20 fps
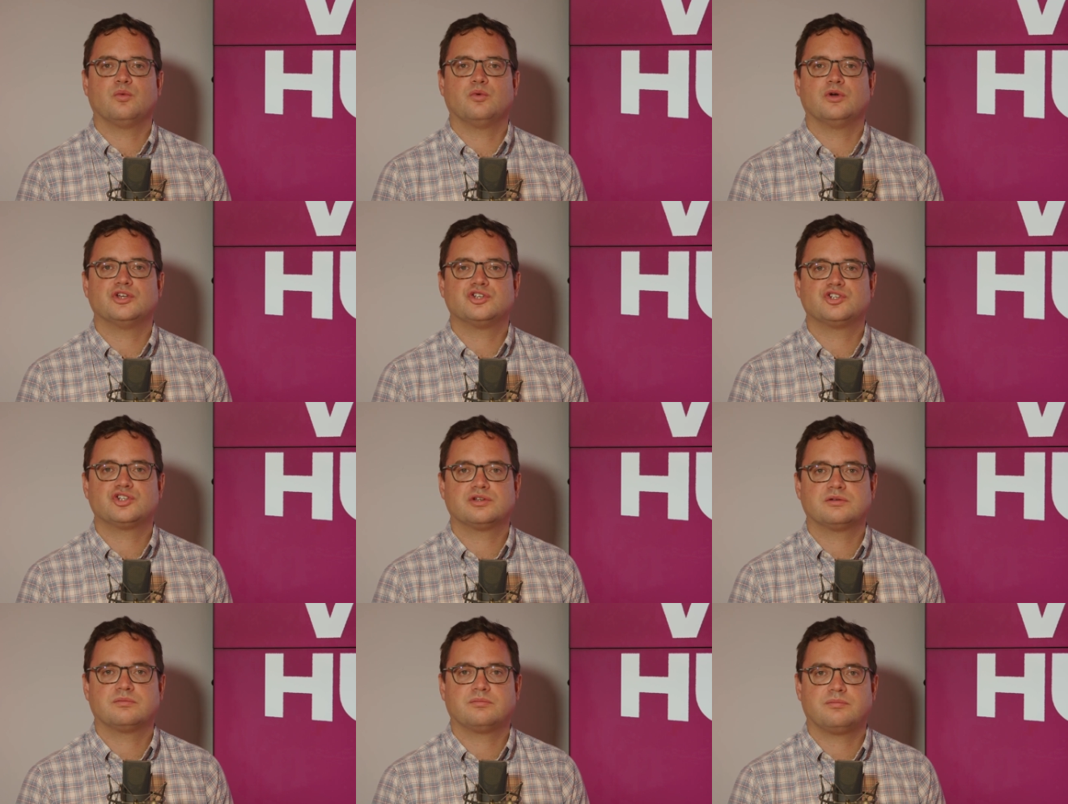
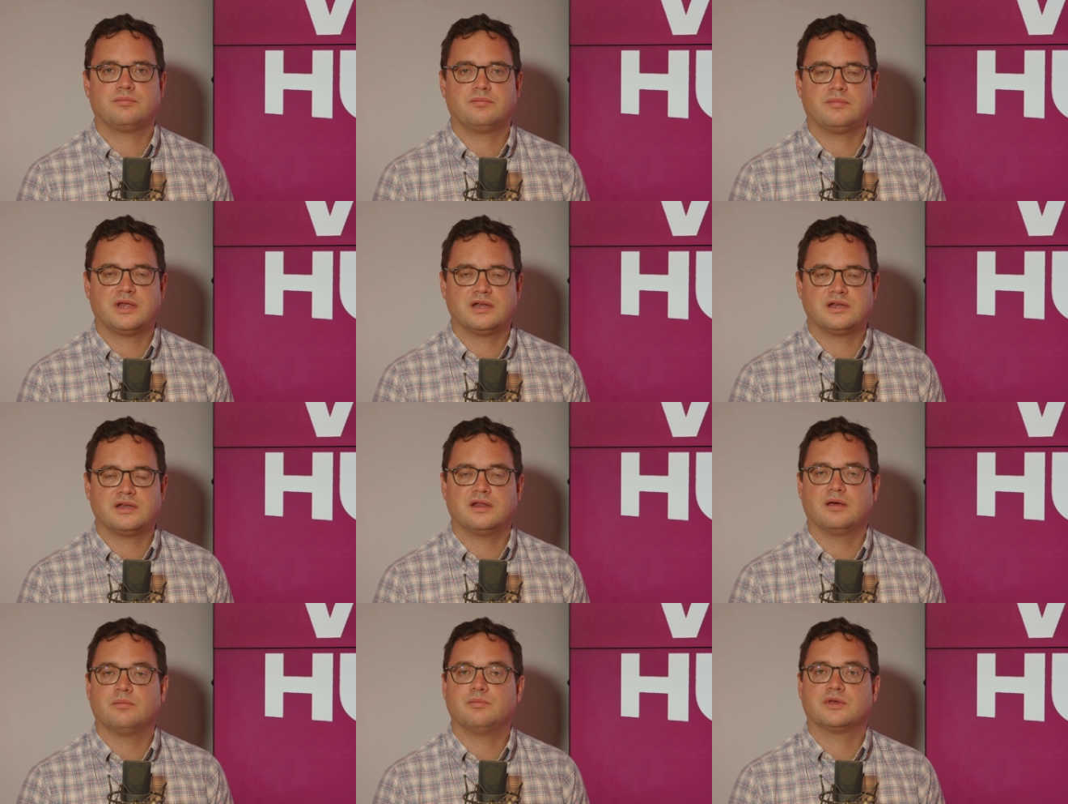which
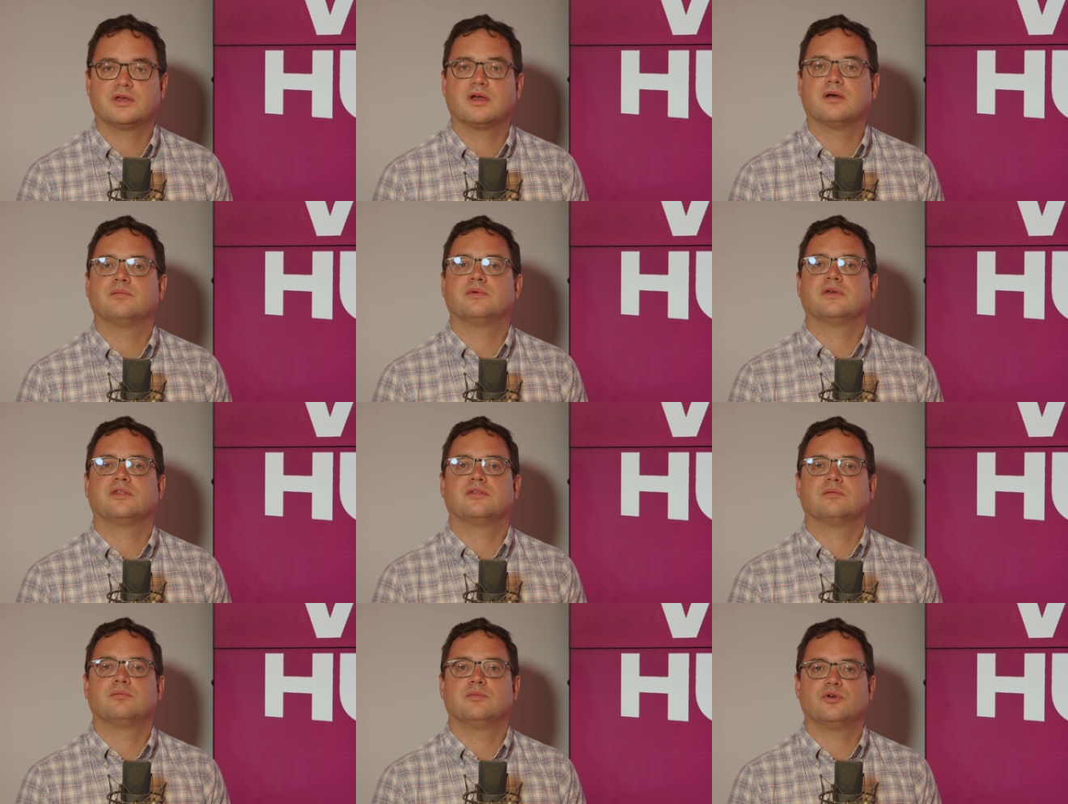ended up
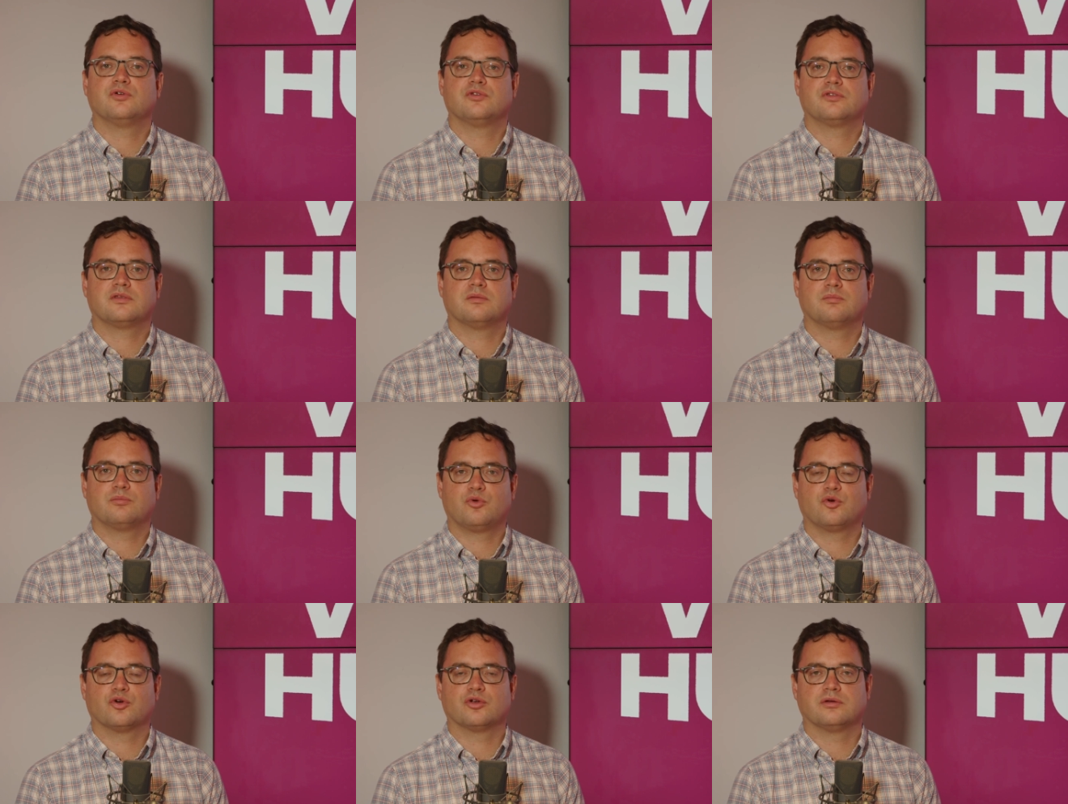becoming the
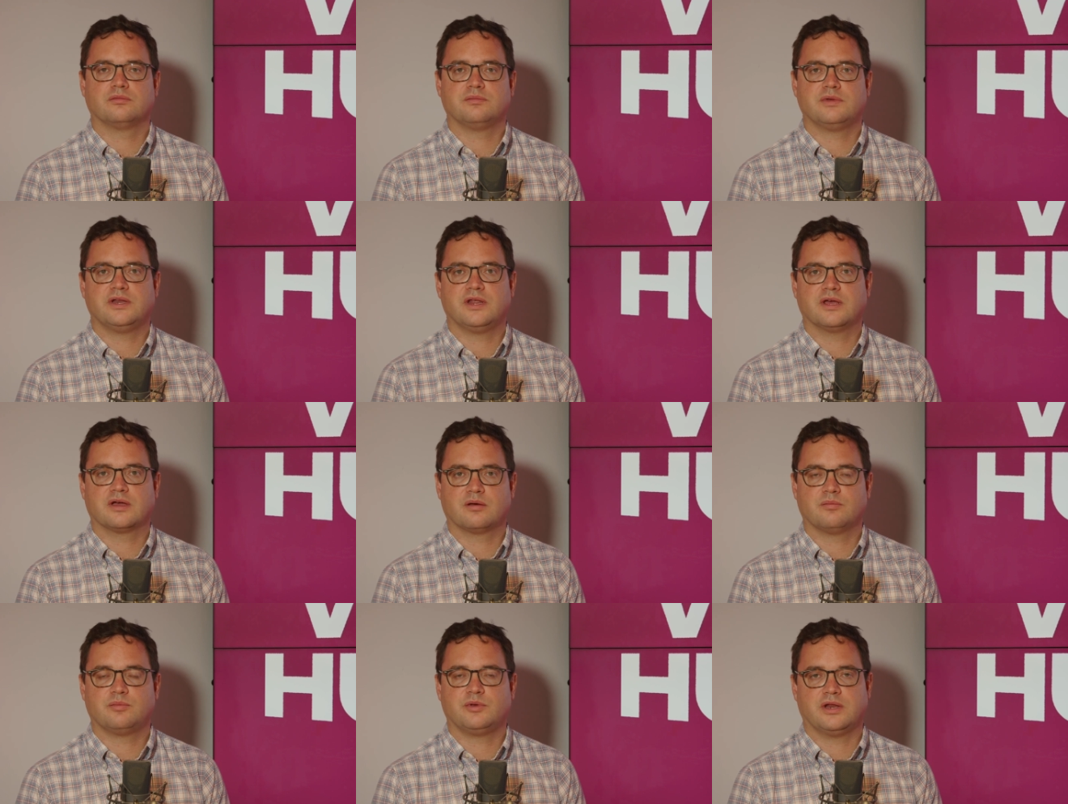most important
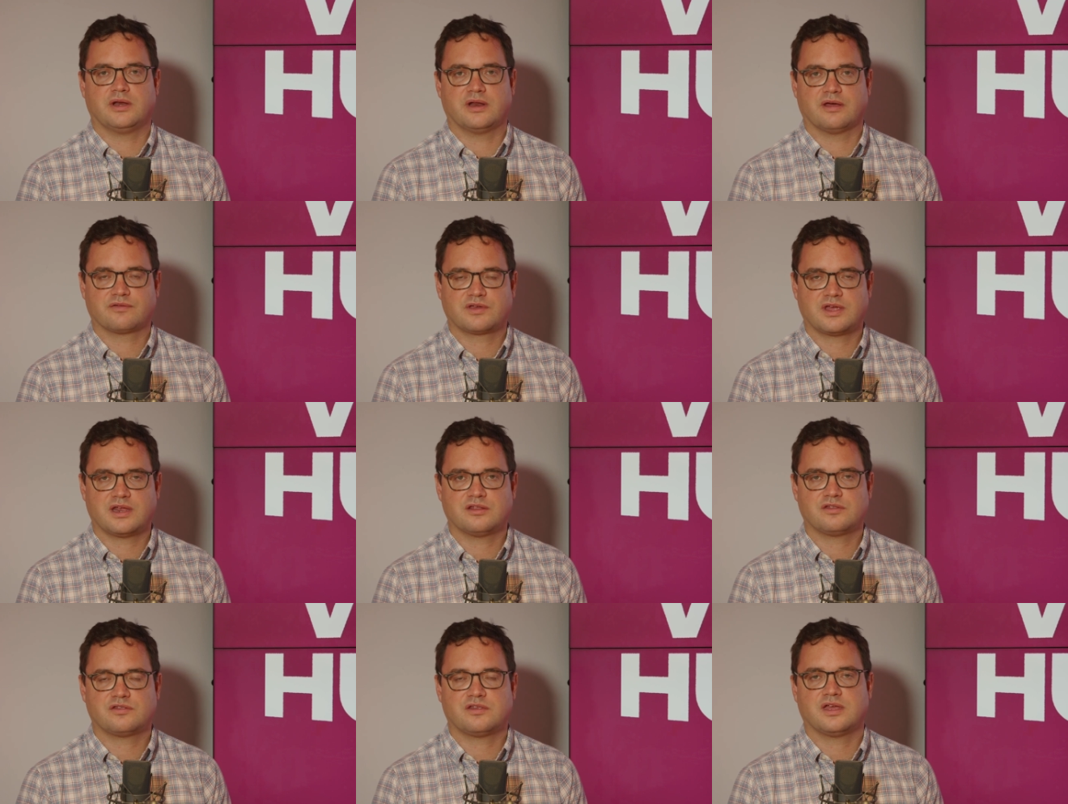media company in
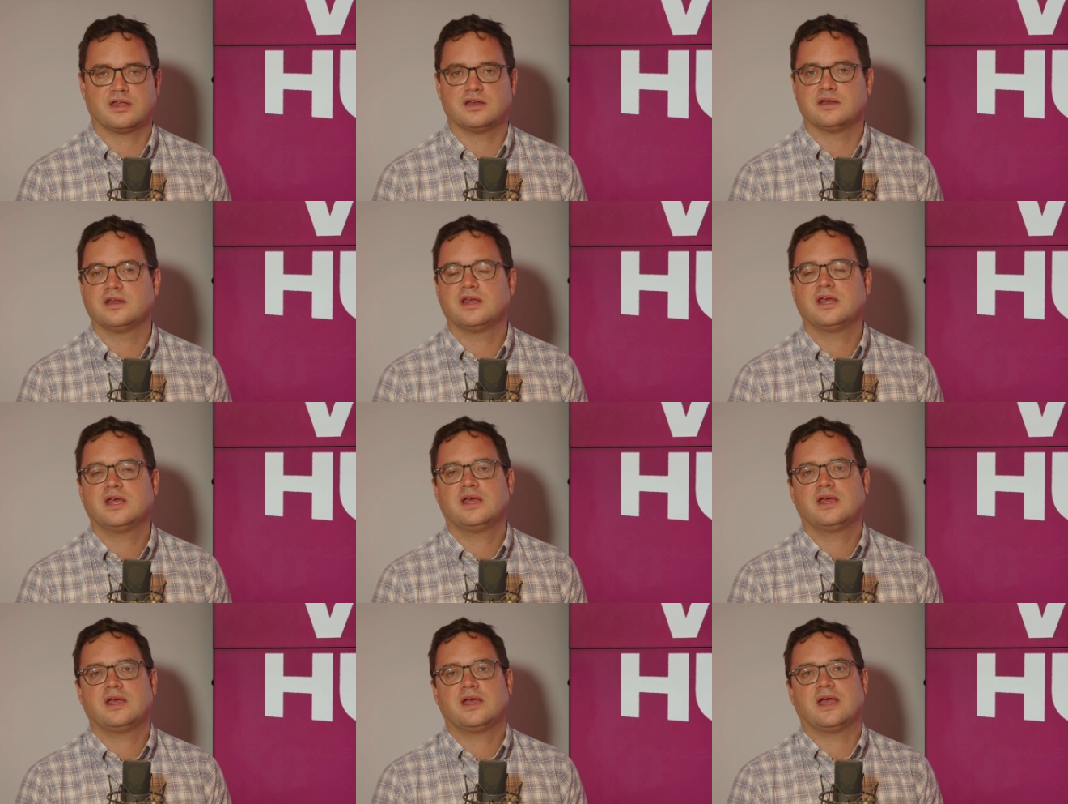Afghanistan.